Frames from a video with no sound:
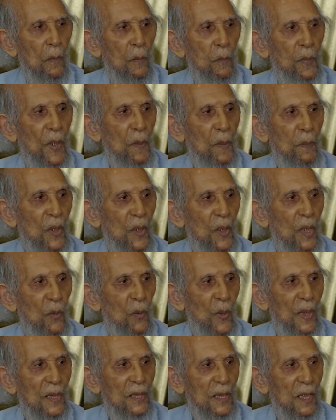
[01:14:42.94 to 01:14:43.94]
paper in
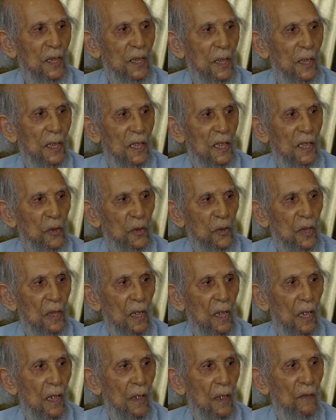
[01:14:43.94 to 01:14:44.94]
West Indian history
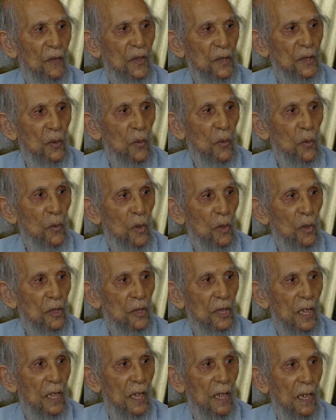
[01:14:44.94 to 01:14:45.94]
for schools.
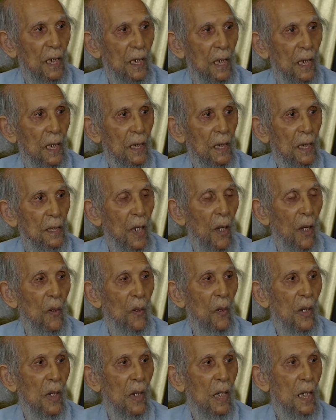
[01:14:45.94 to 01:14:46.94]

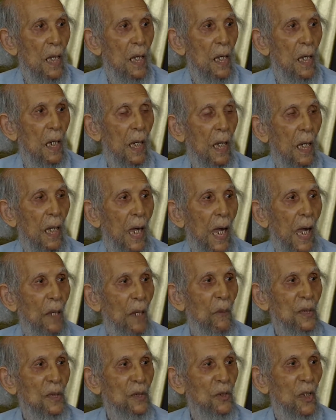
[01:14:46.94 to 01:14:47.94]
Now, I
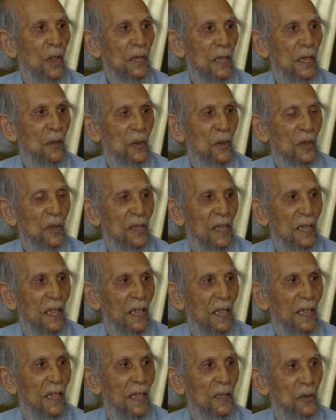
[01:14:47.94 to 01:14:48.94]
was not interested
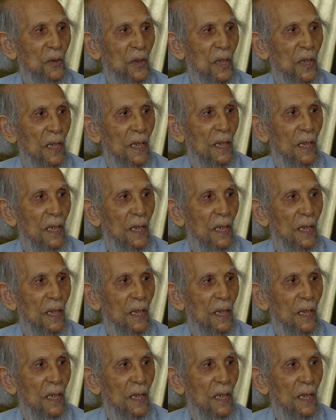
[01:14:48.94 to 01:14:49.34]
in history